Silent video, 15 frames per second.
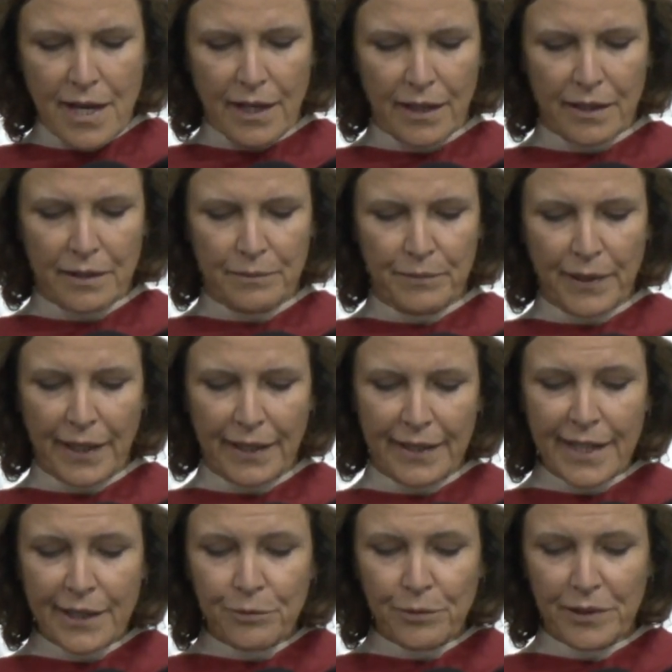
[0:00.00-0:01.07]
Um, and
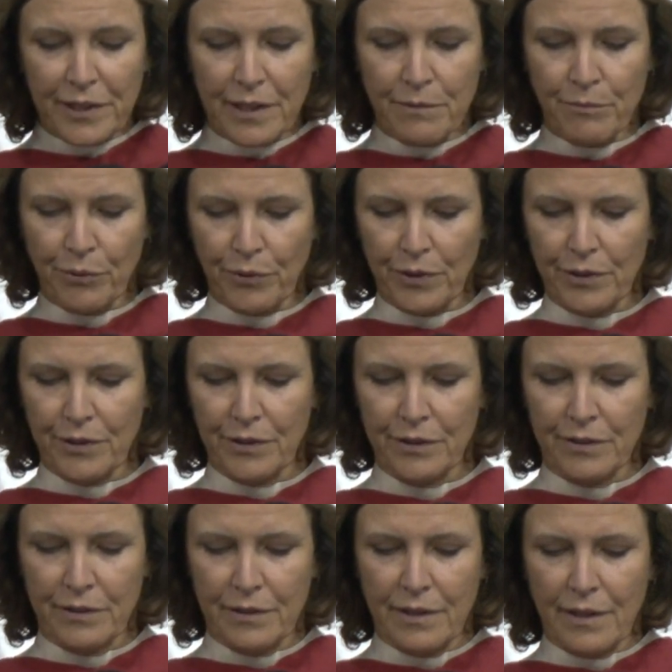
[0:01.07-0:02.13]
equally
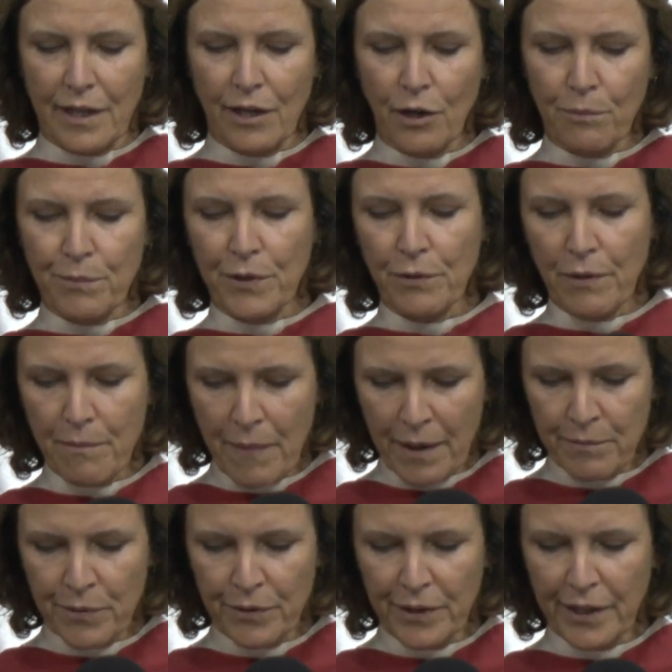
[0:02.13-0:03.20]
important, I hope you're
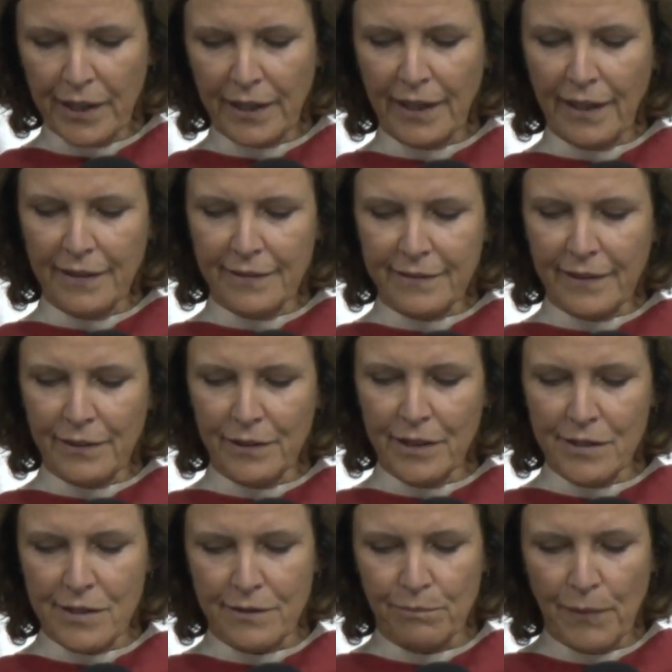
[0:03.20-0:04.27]
remembering, as Sarah
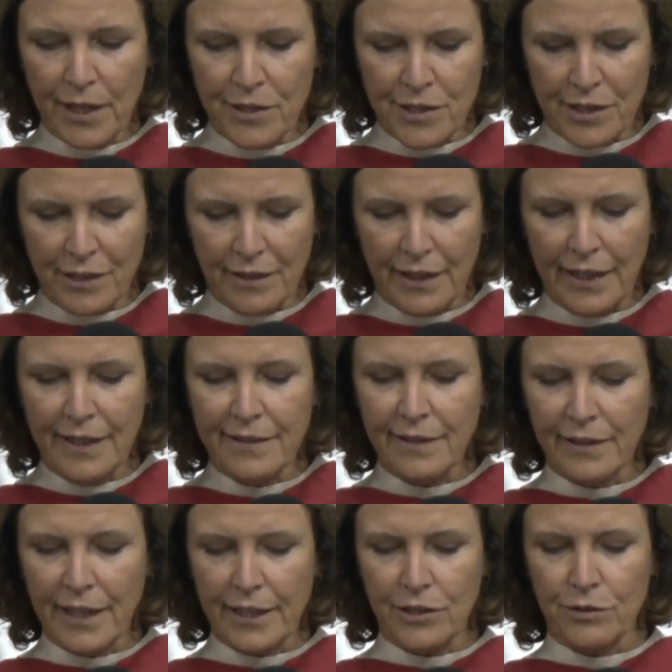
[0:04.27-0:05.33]
just mentioned, the
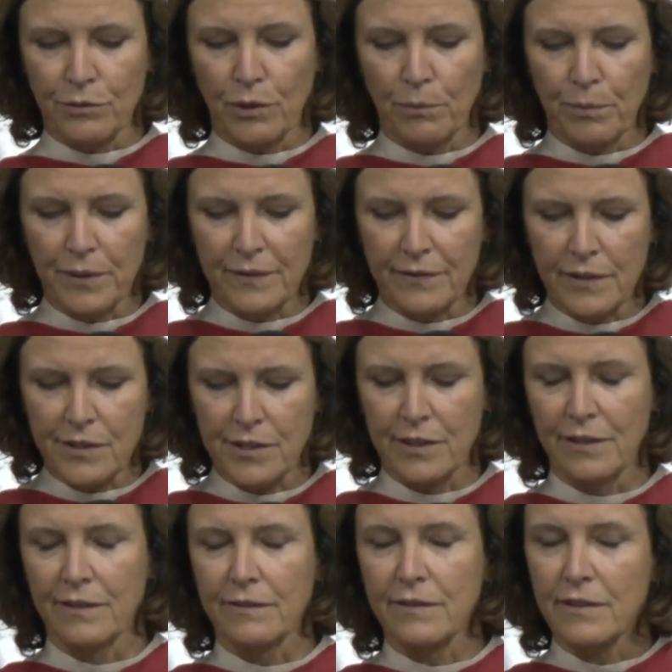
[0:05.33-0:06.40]
intellectual
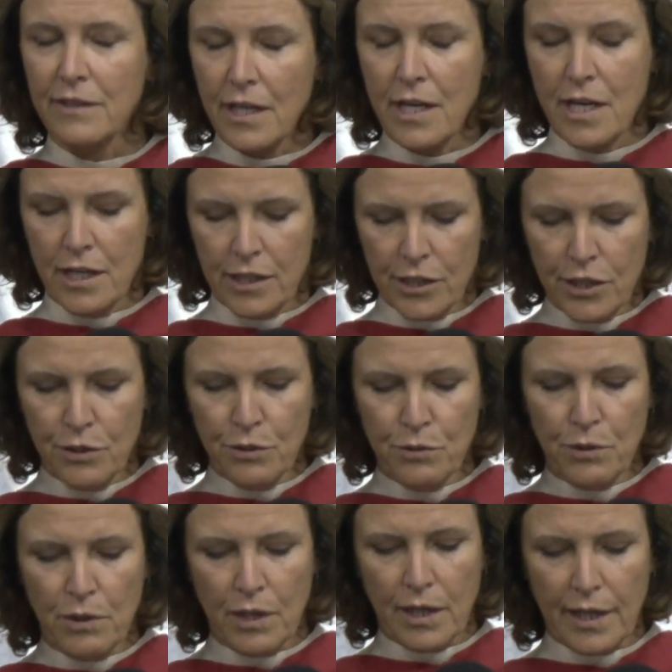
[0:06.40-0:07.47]
positions
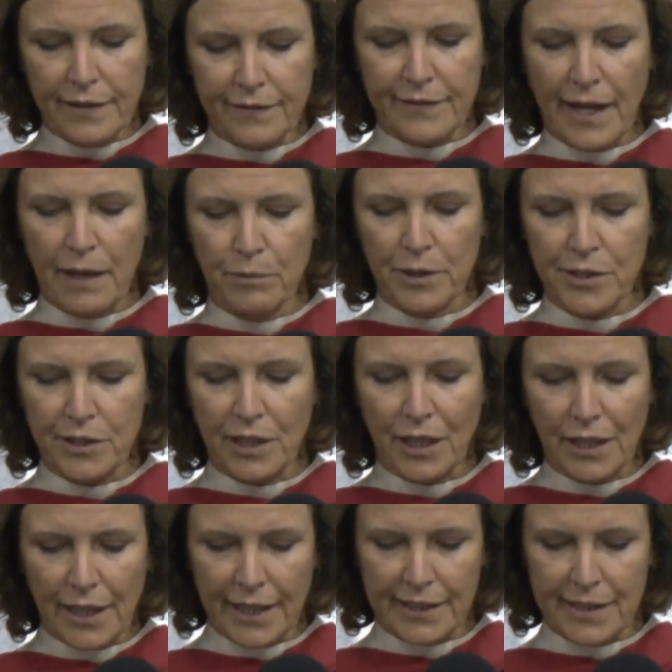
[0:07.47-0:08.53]
you establish
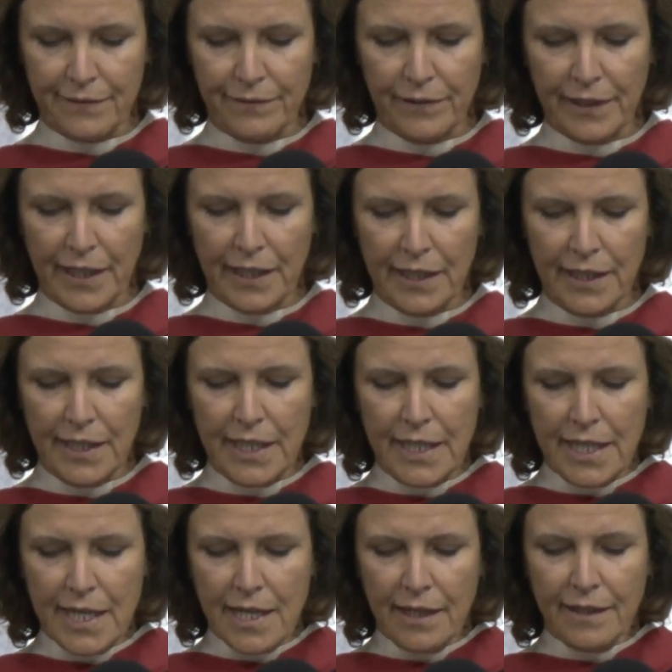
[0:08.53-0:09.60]
collectively,
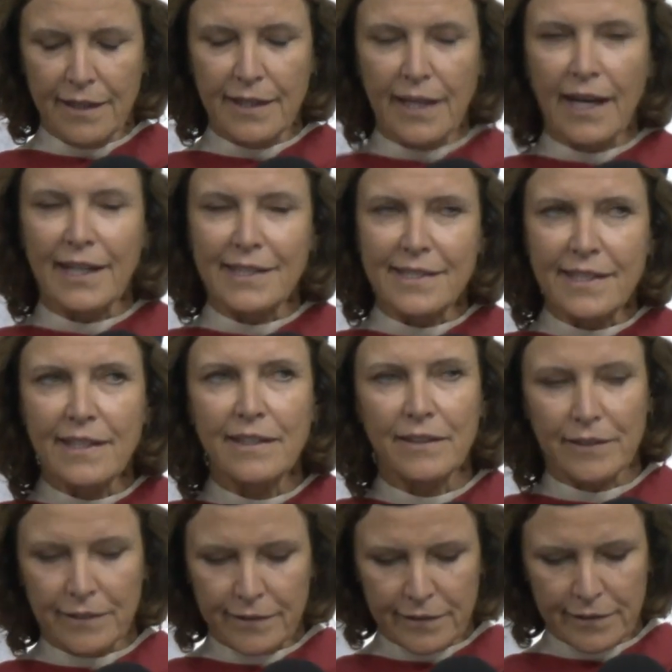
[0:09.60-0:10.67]
the
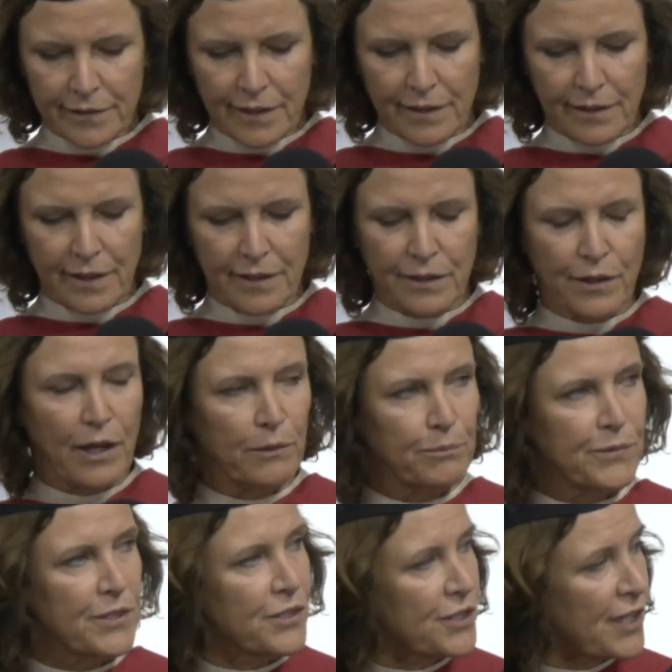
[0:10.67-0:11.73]
ideals that you
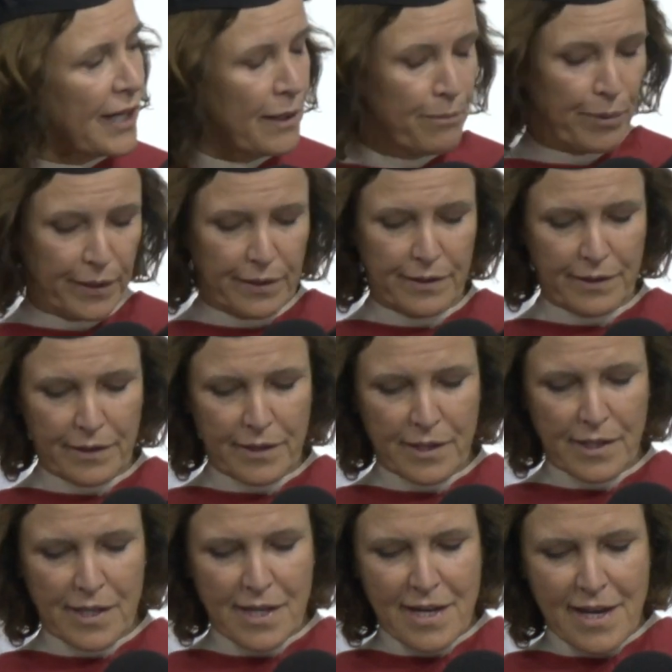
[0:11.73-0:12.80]
help to shape
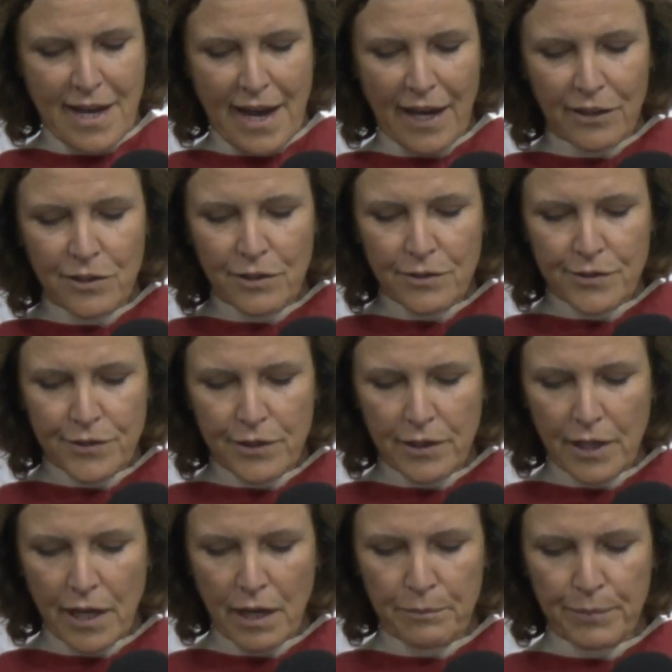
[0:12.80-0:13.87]
how you
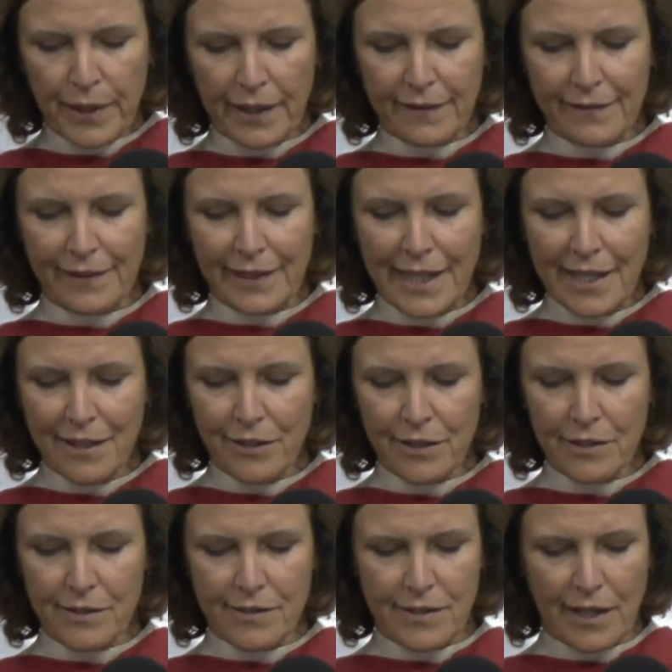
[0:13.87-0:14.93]
stood up as
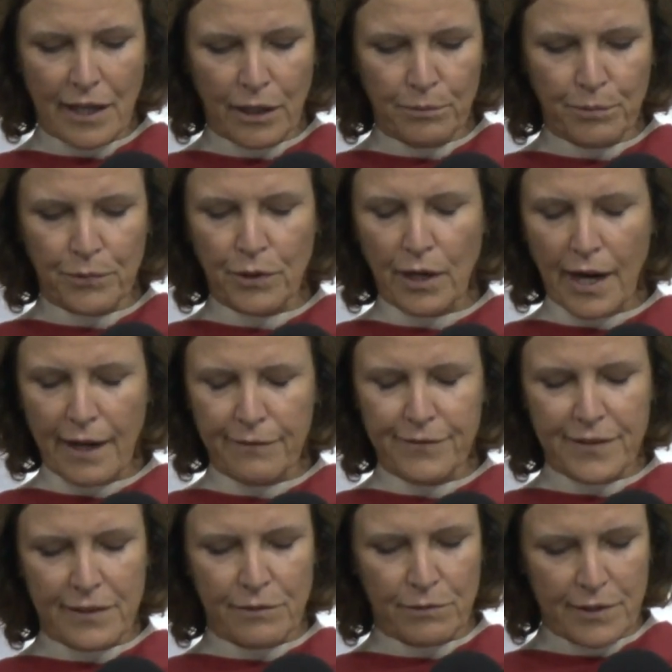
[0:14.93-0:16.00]
leaders to help
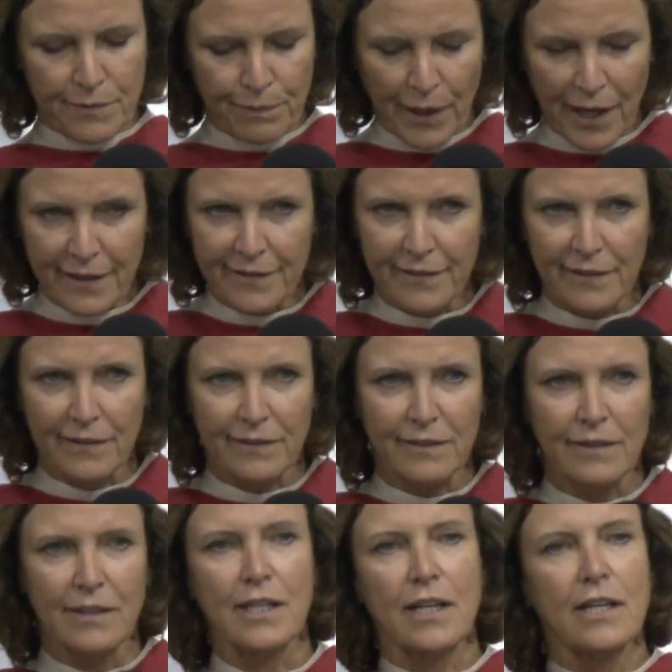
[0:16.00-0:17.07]
craft responses
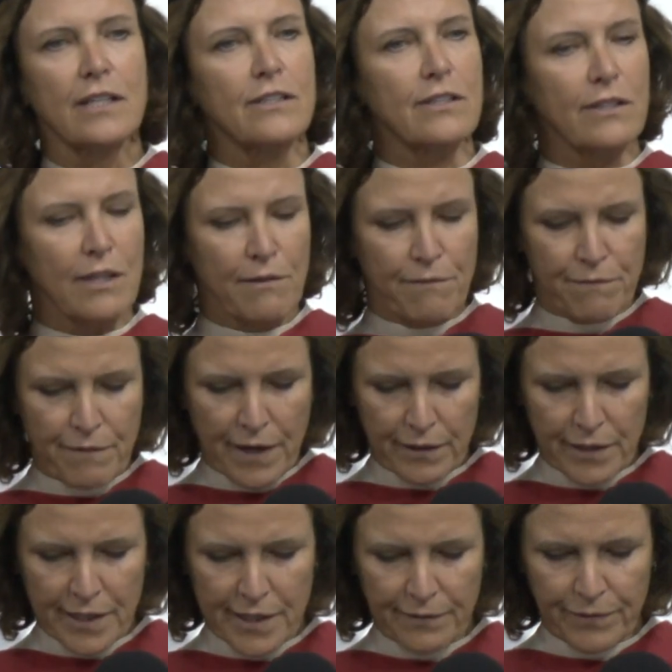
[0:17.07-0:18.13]
to the
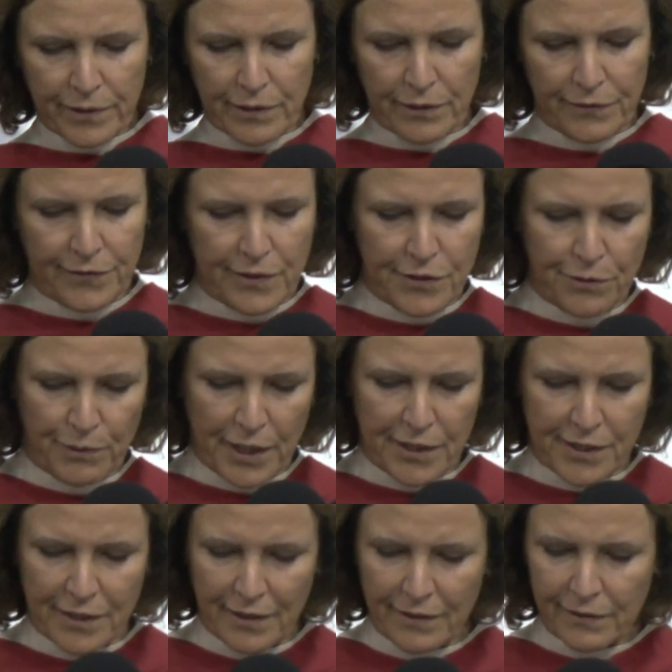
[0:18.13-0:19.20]
very difficult
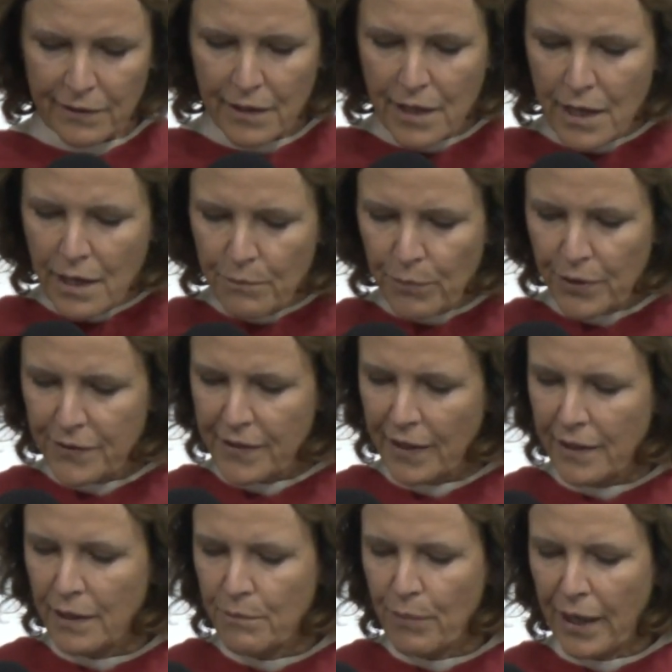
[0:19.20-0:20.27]
situations
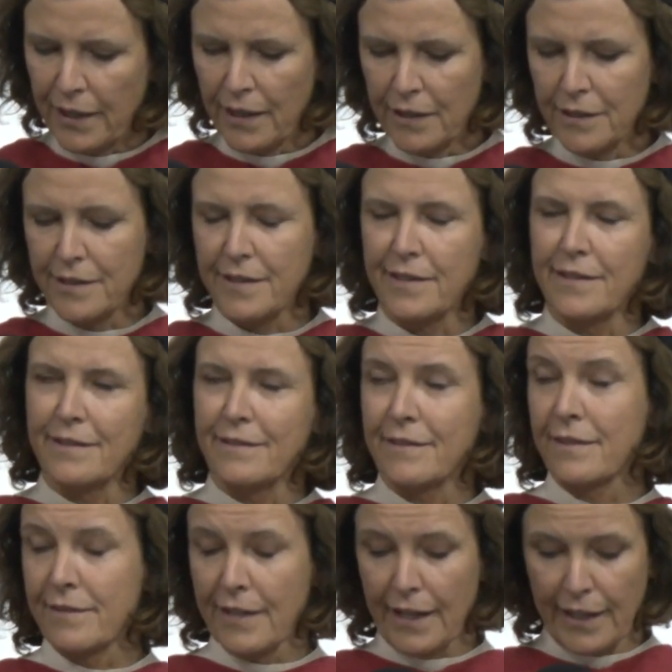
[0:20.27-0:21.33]
presented by our
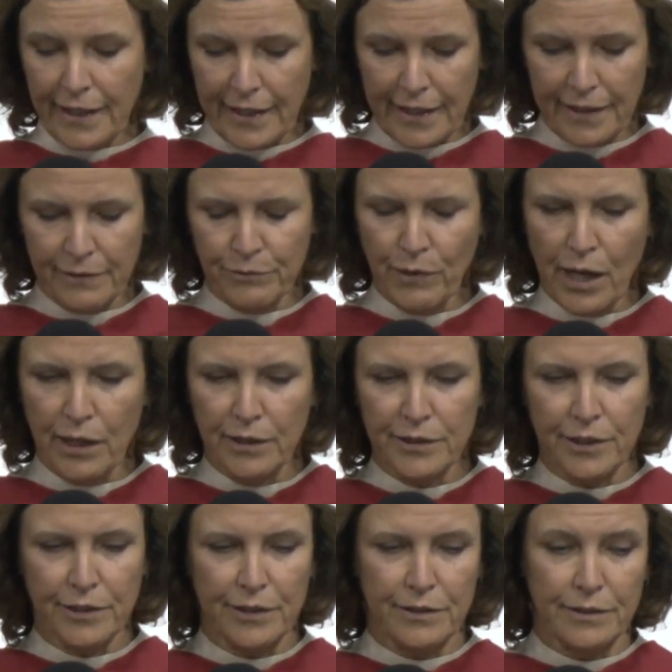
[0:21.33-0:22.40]
society while
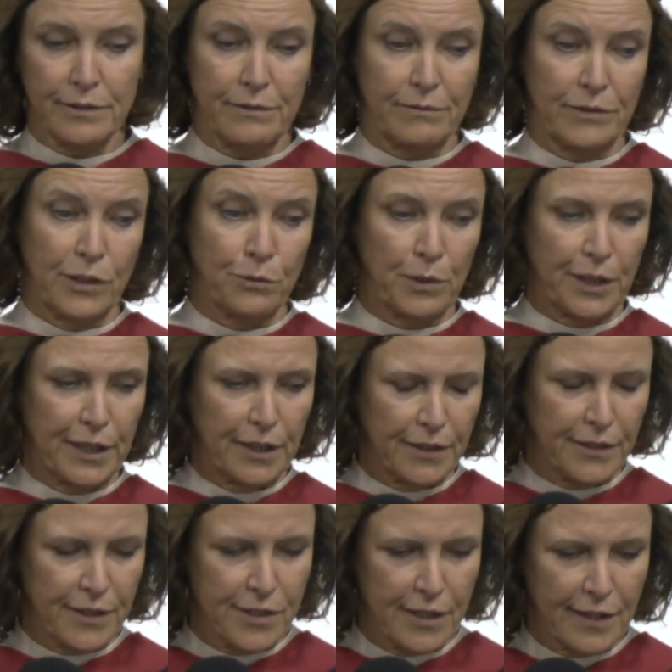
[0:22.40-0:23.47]
you're, you were here
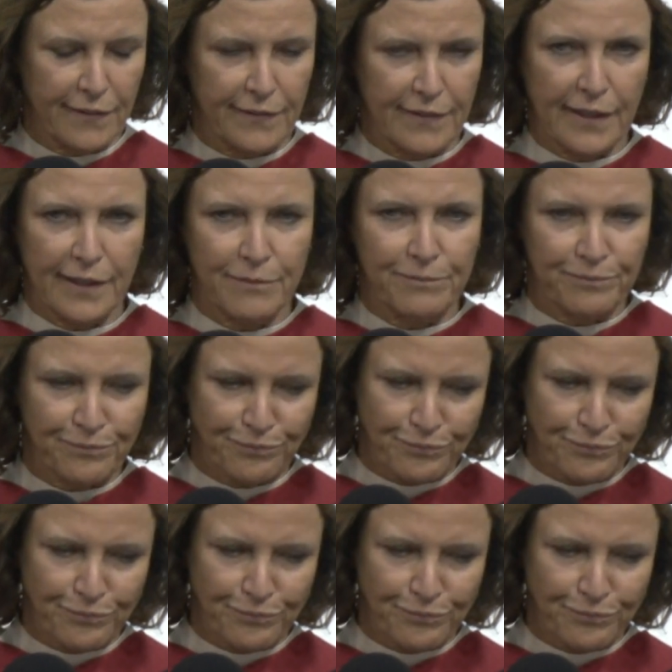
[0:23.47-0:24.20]
at the GSD.